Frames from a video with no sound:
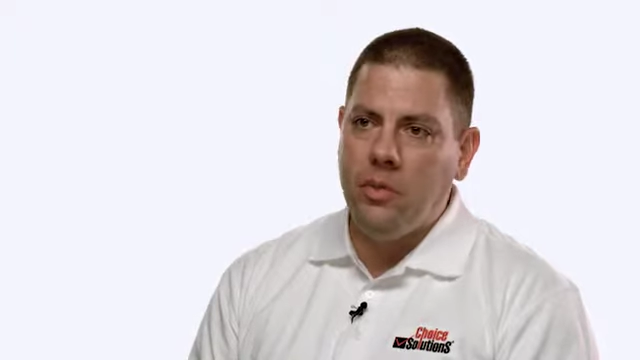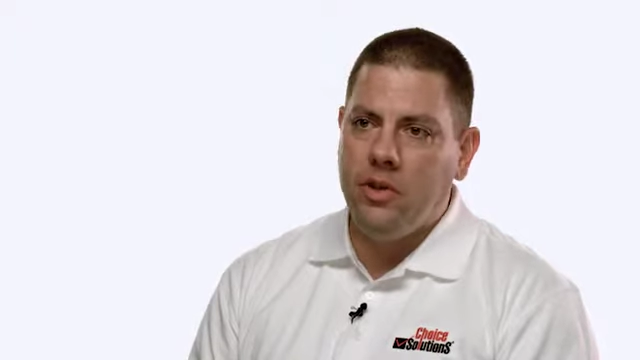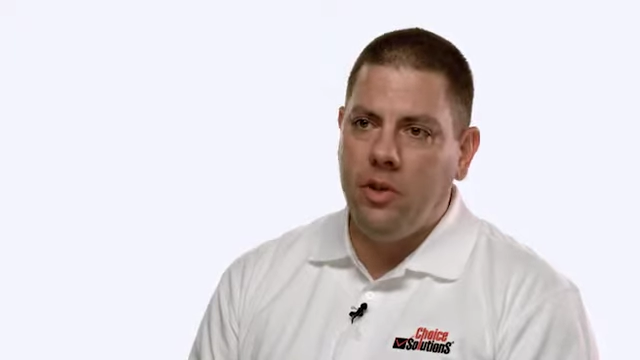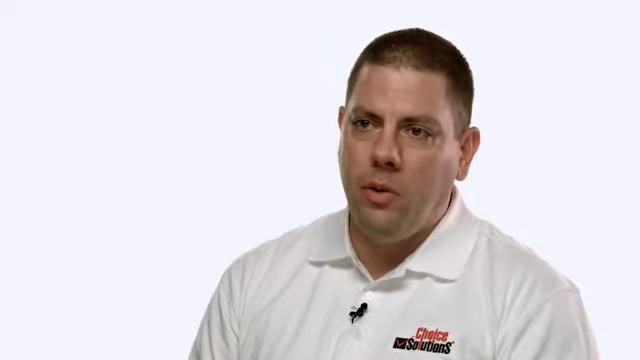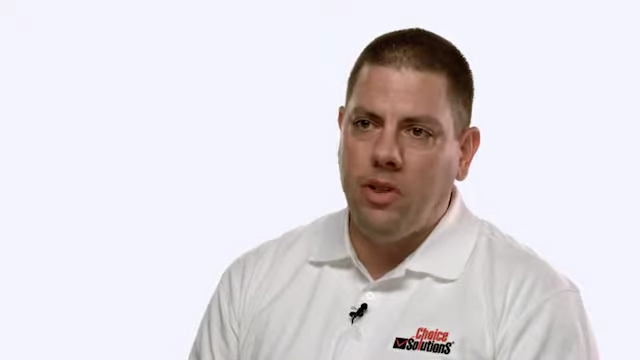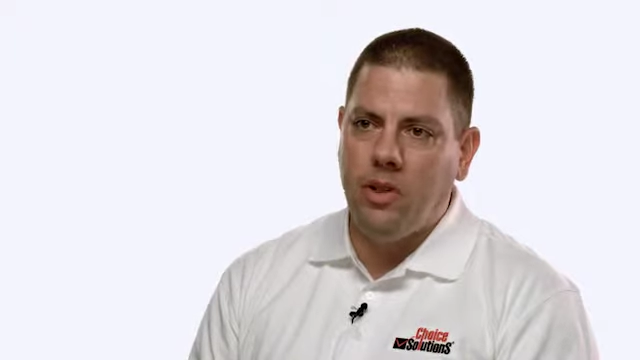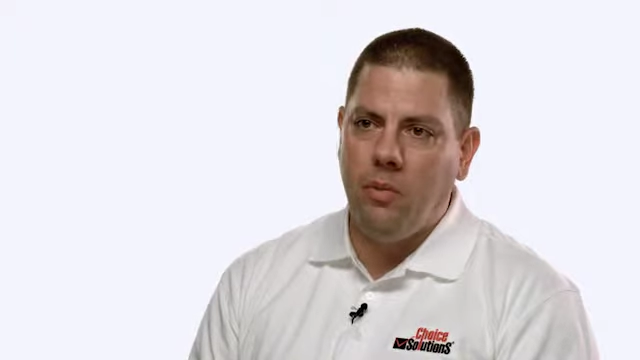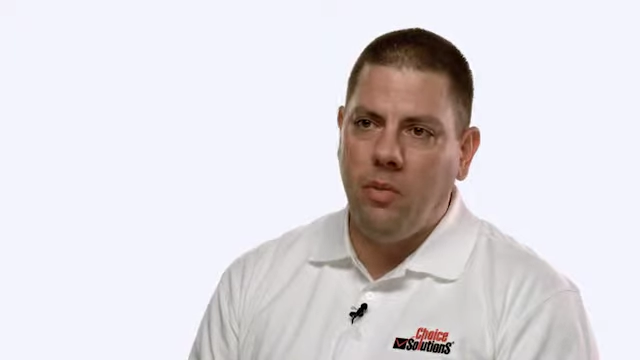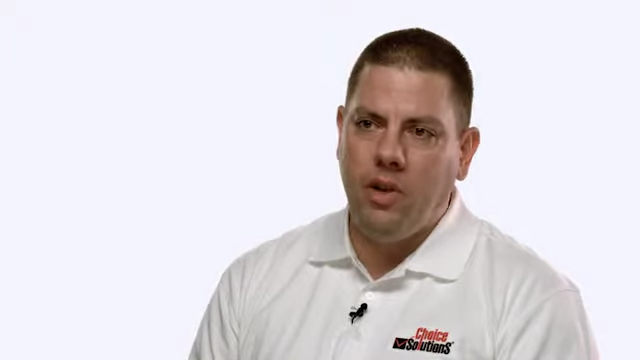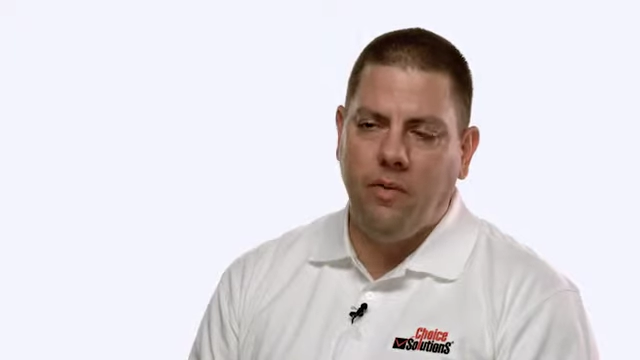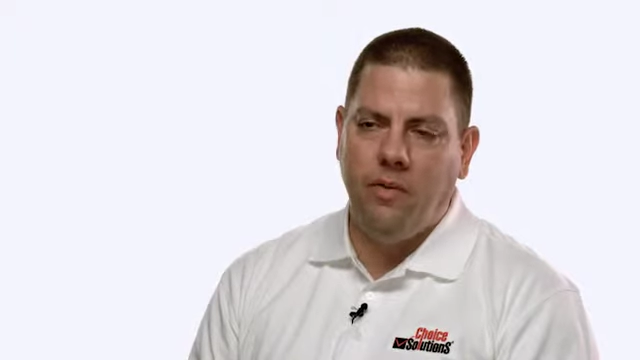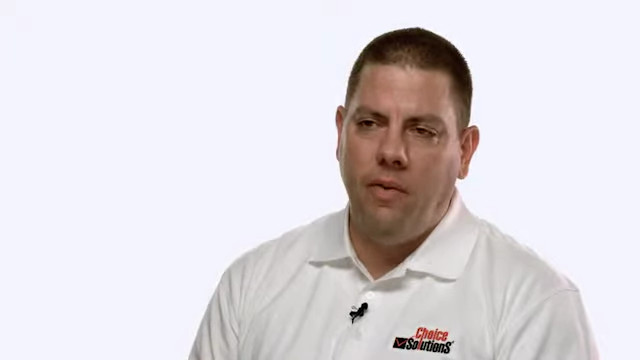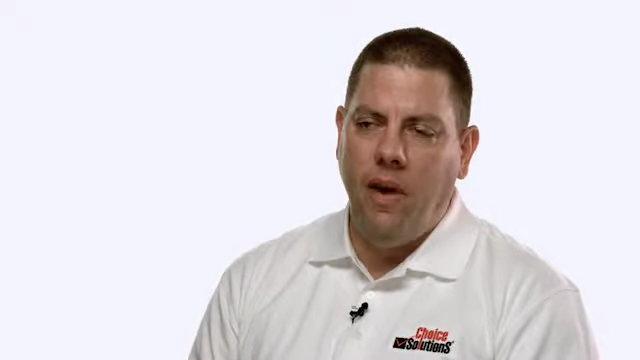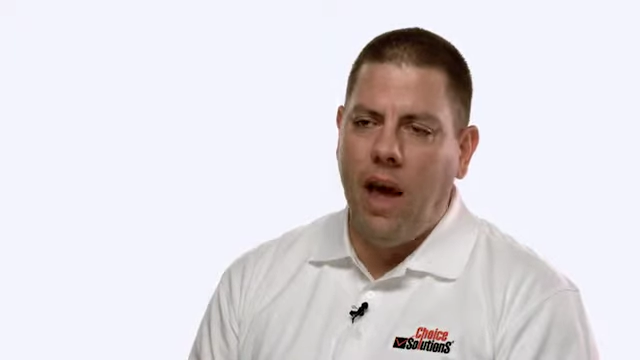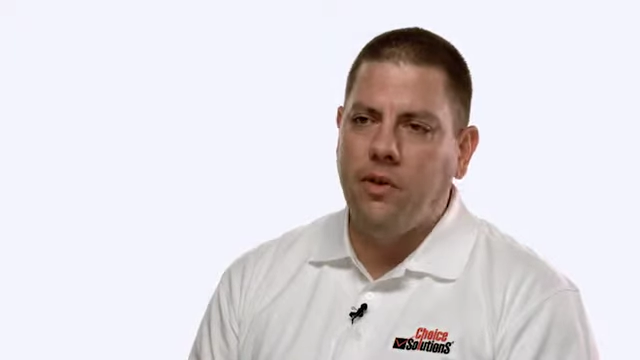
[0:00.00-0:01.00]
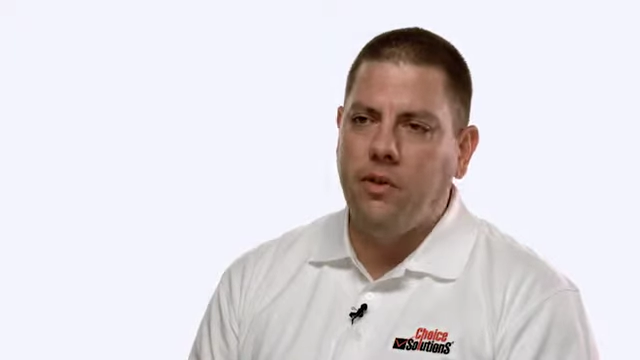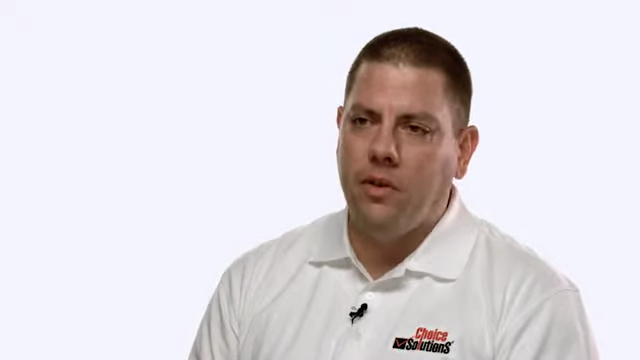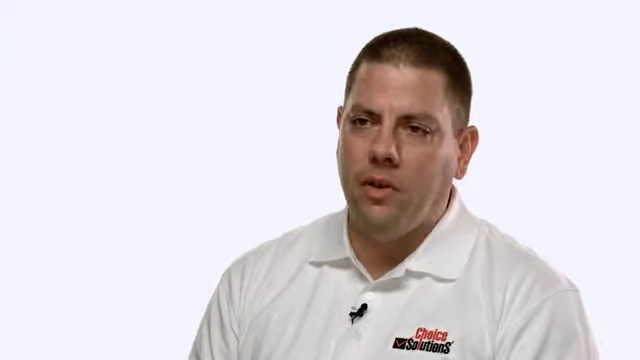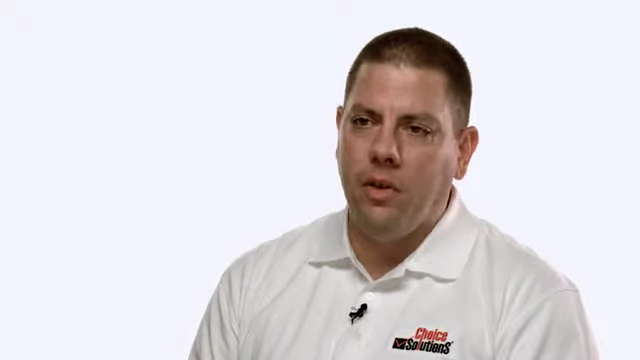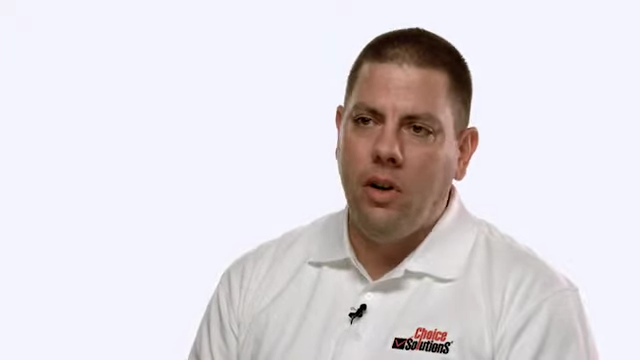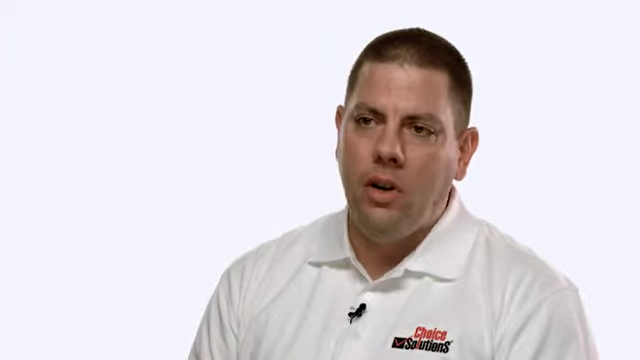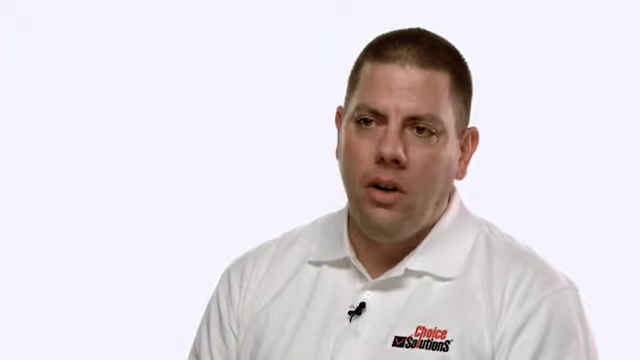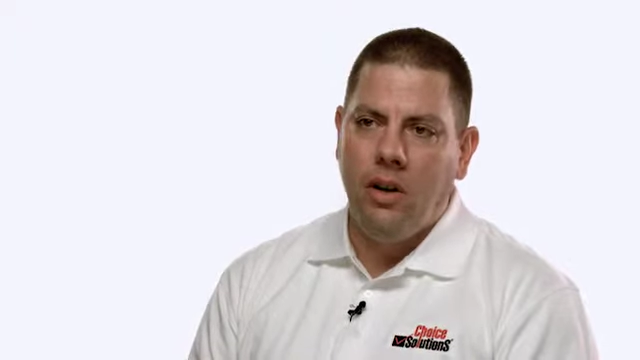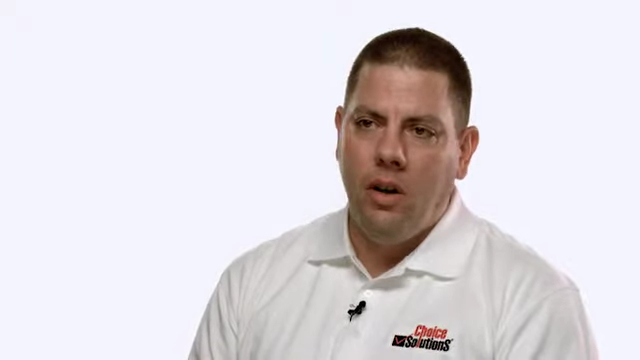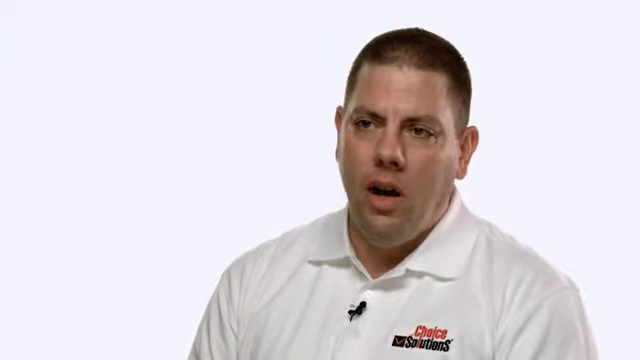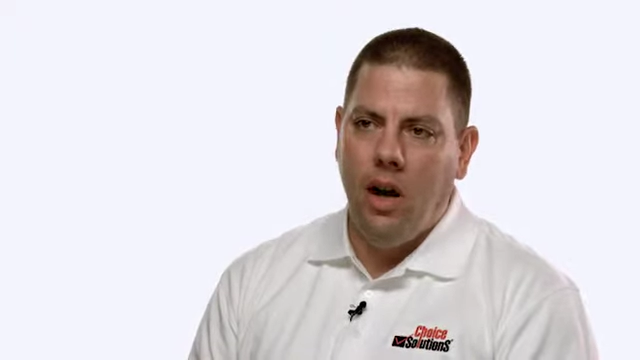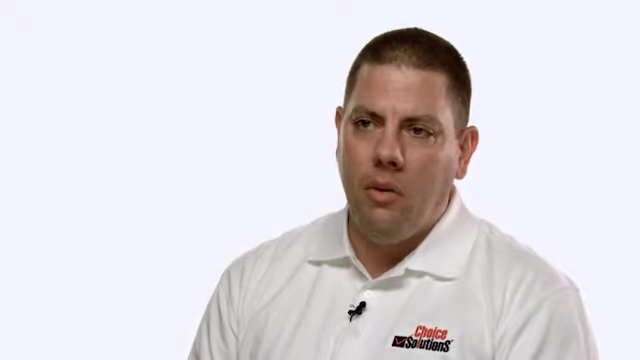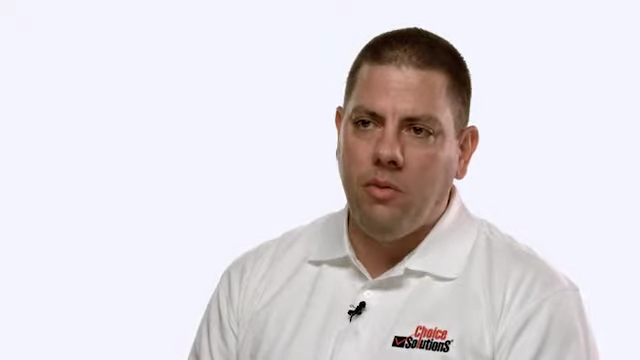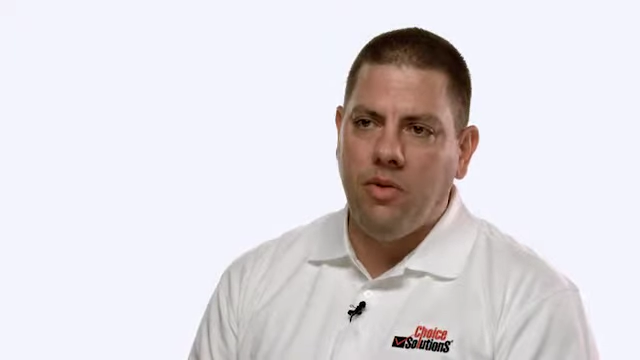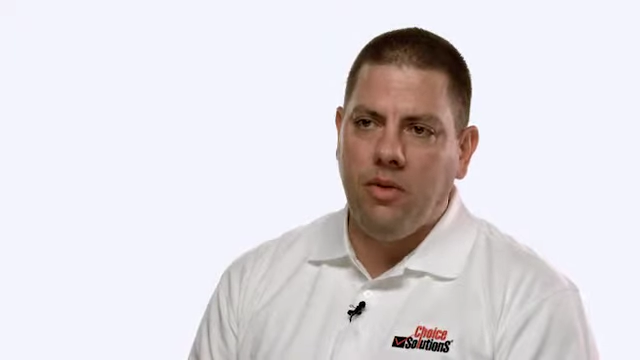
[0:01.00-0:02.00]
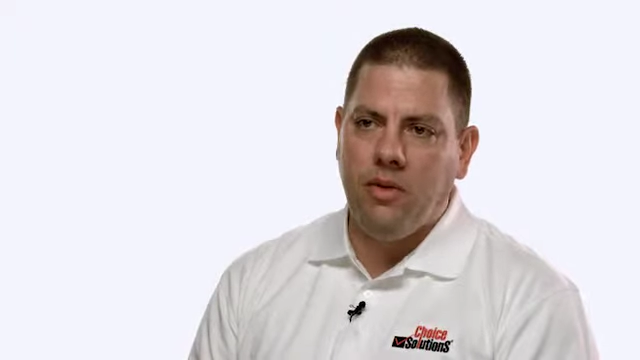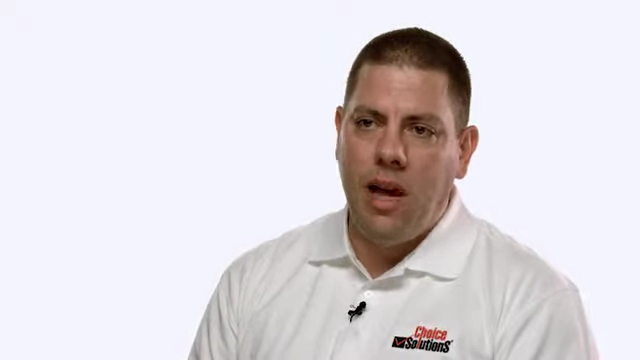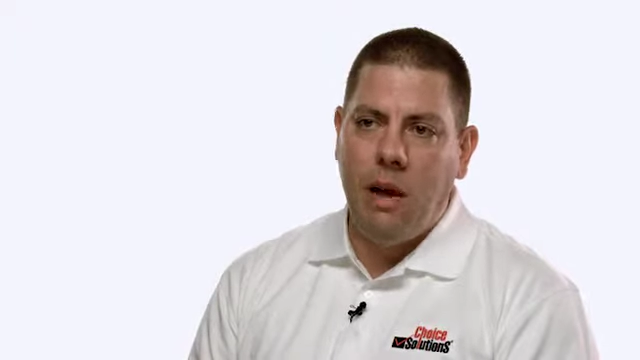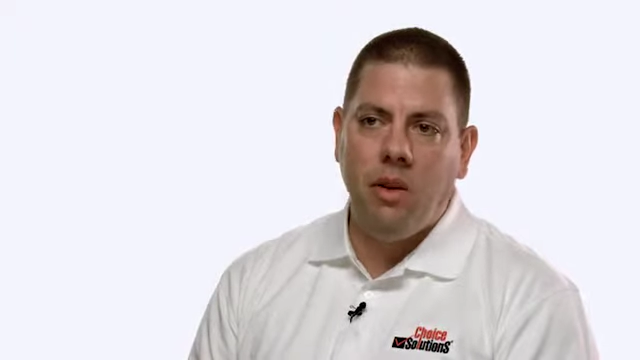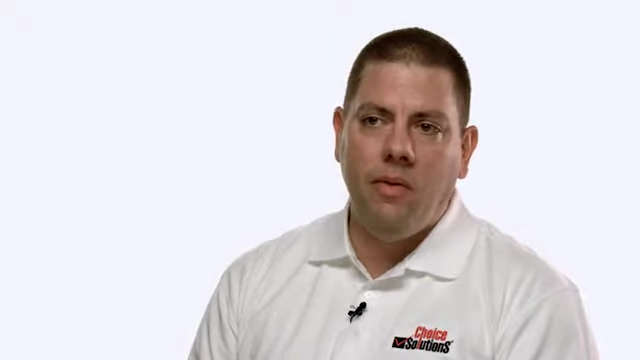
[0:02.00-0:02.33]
So it's a much faster time